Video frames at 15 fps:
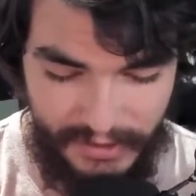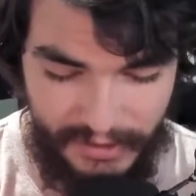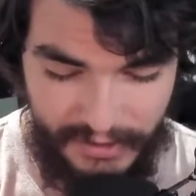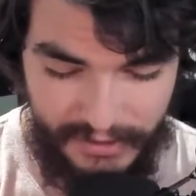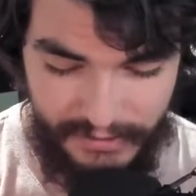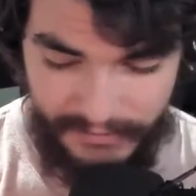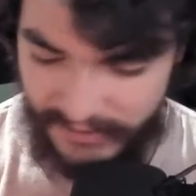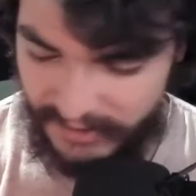The
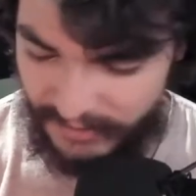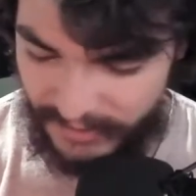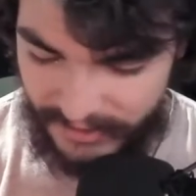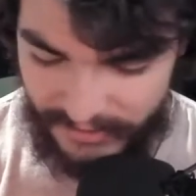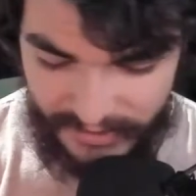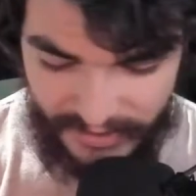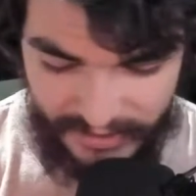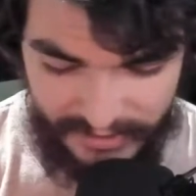fundamental
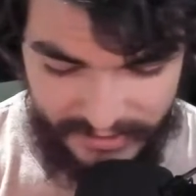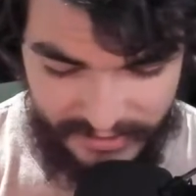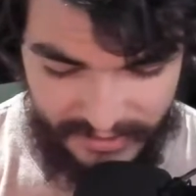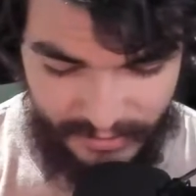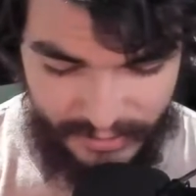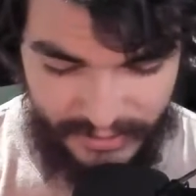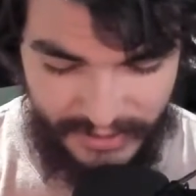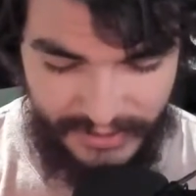concepts that